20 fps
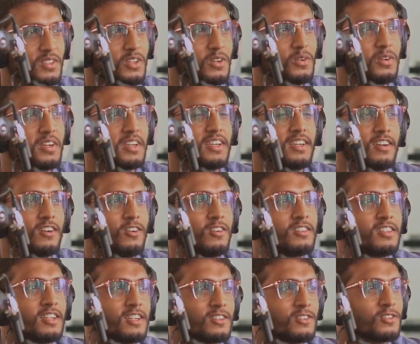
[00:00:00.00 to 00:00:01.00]
Okay. On
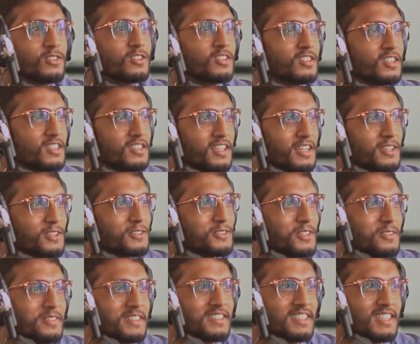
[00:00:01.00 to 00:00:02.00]
that note, thank you
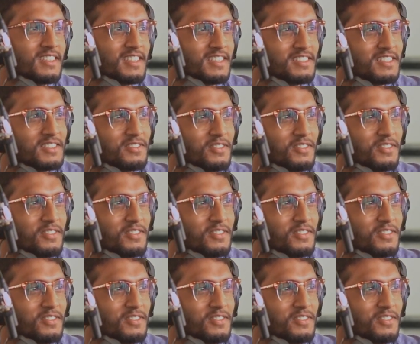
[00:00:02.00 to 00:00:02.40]
so much, Satyajit.